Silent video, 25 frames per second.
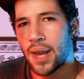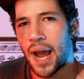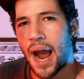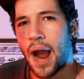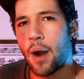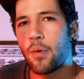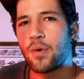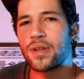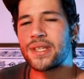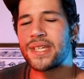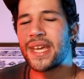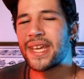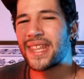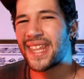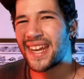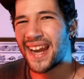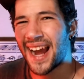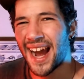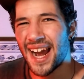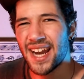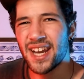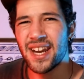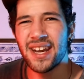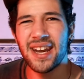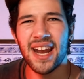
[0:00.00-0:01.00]
I would say that
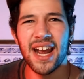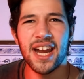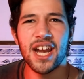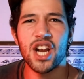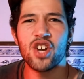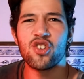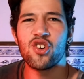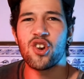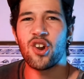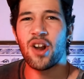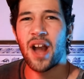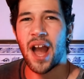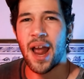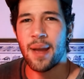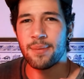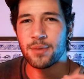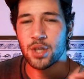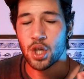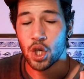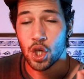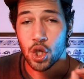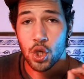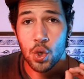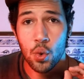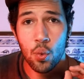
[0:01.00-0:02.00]
under 900 grams,
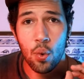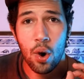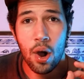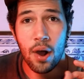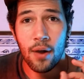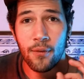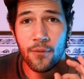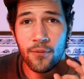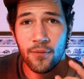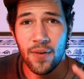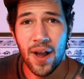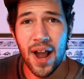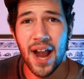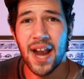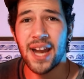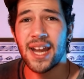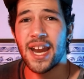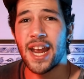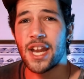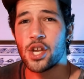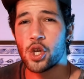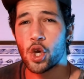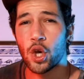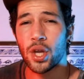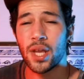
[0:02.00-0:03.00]
you are fine
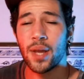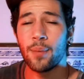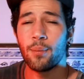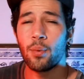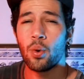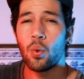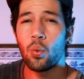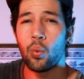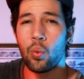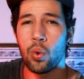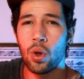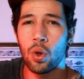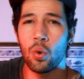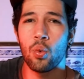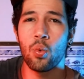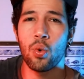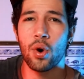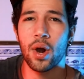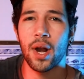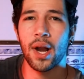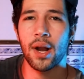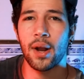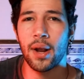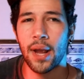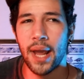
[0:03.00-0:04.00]
and your gimbal will
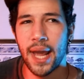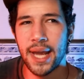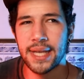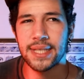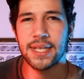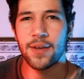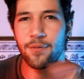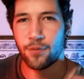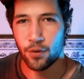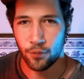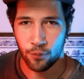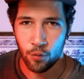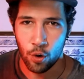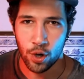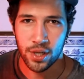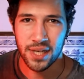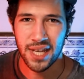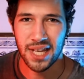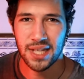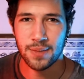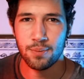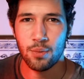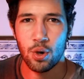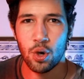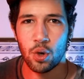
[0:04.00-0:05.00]
work except for
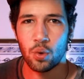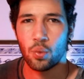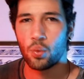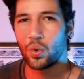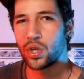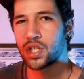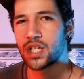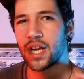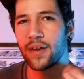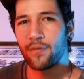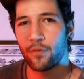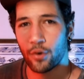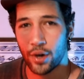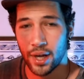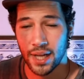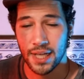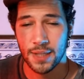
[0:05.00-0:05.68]
vortex mode, which I've already